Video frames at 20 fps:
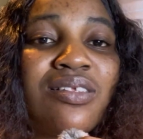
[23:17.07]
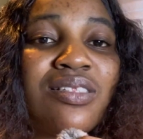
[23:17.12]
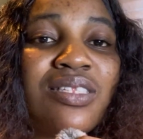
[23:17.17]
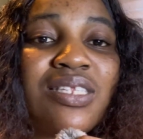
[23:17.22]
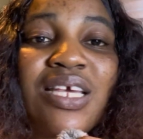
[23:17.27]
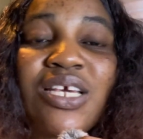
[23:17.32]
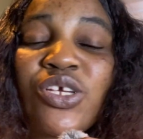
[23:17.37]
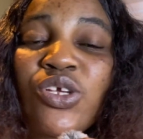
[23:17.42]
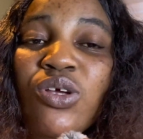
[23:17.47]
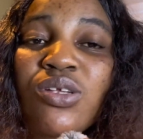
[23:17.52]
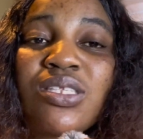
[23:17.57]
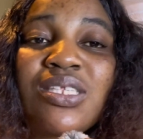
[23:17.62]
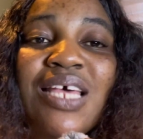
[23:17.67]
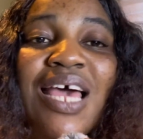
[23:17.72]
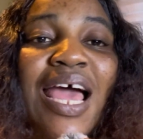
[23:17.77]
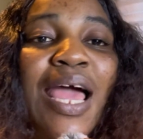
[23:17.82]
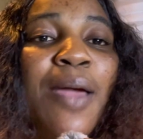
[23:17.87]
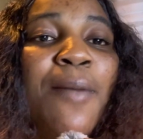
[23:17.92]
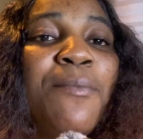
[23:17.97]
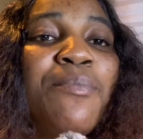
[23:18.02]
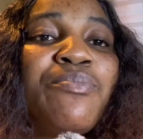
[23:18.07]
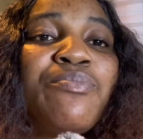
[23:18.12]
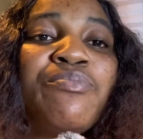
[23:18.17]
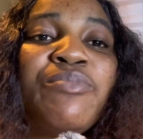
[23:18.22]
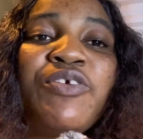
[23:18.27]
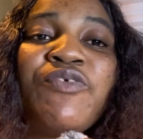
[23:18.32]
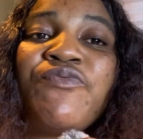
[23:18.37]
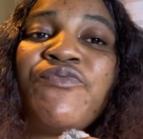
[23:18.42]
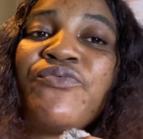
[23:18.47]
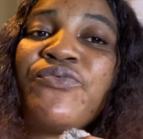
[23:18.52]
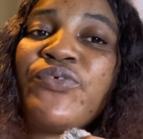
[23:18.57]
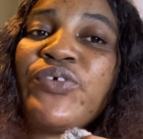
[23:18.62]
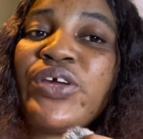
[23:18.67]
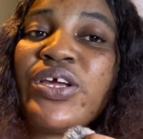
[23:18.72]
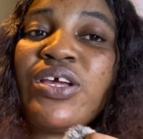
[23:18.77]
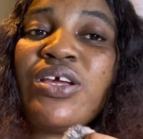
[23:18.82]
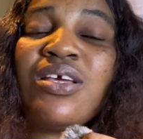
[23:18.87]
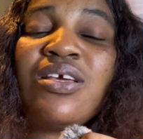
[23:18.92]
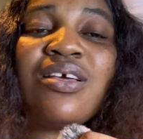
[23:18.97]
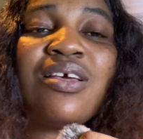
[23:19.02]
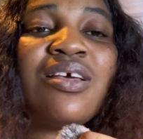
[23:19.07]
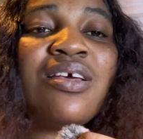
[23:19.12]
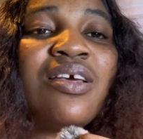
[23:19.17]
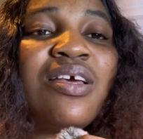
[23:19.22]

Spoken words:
Take your time, be free,